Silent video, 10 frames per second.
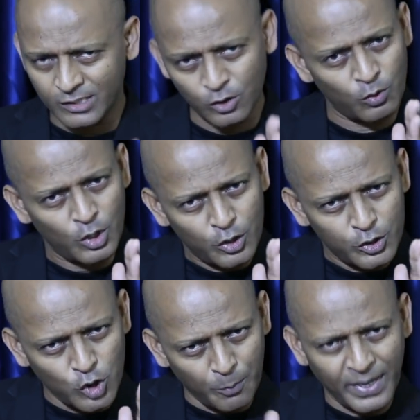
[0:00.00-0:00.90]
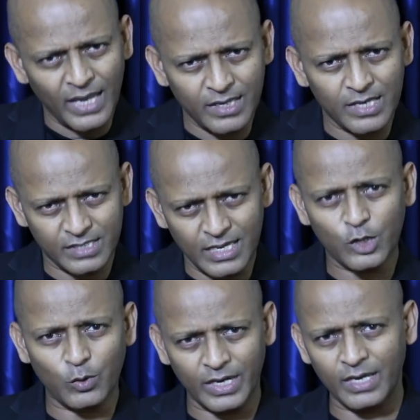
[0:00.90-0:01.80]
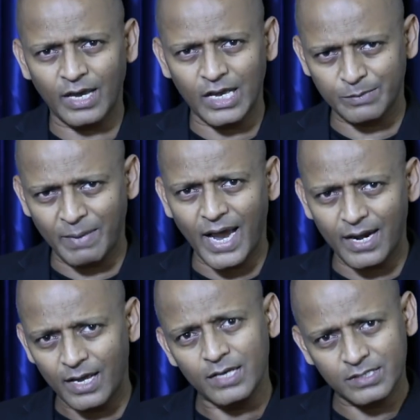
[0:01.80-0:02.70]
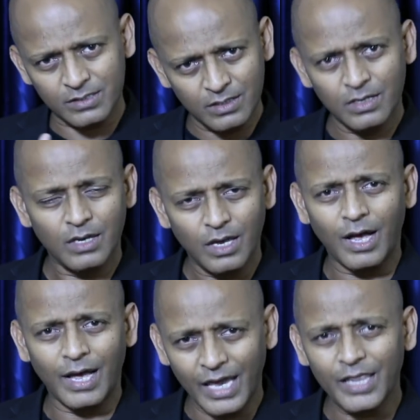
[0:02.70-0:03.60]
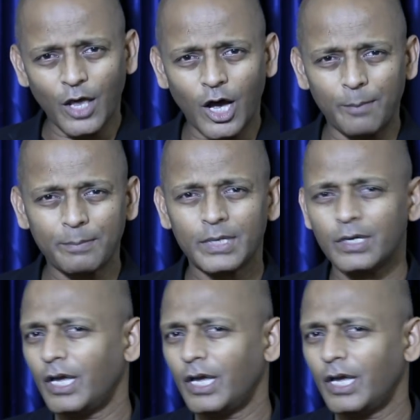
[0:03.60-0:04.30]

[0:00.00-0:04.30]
So Tophet is equally as bad as Hinnon.